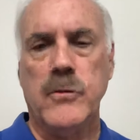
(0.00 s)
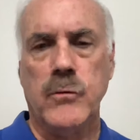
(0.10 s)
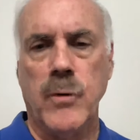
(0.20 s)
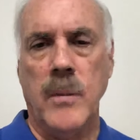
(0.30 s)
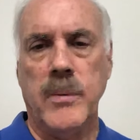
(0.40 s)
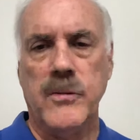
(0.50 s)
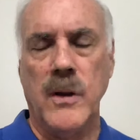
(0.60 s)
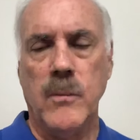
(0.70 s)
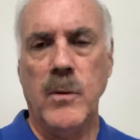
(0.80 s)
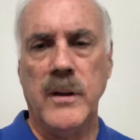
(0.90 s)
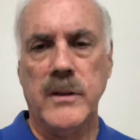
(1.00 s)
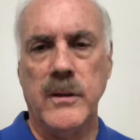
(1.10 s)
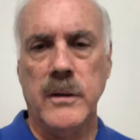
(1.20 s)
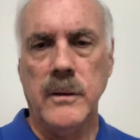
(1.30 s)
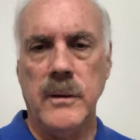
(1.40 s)
Trump is unwilling to
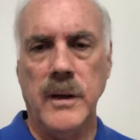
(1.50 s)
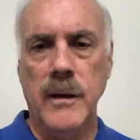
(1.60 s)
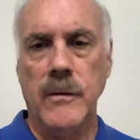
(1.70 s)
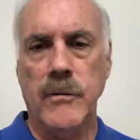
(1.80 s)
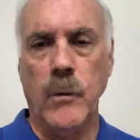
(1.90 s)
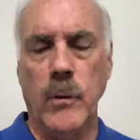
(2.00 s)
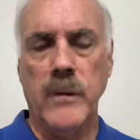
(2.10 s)
give or